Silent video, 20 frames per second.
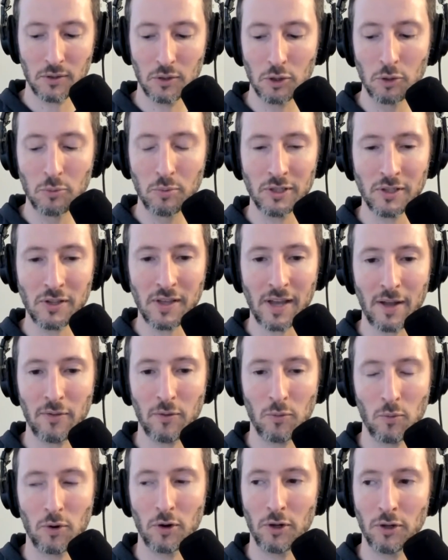put something out in
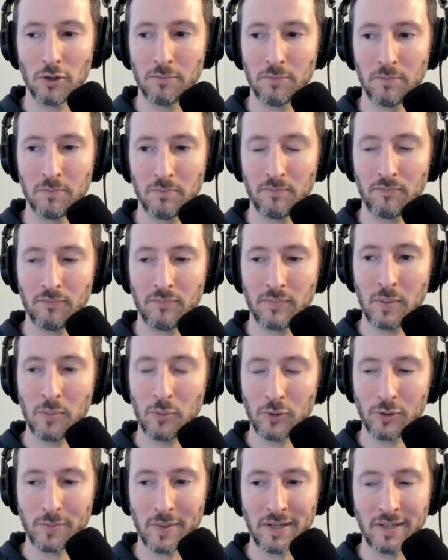the world,
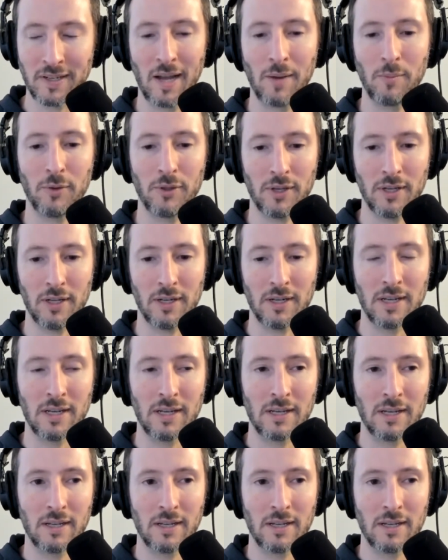people will spend time with it.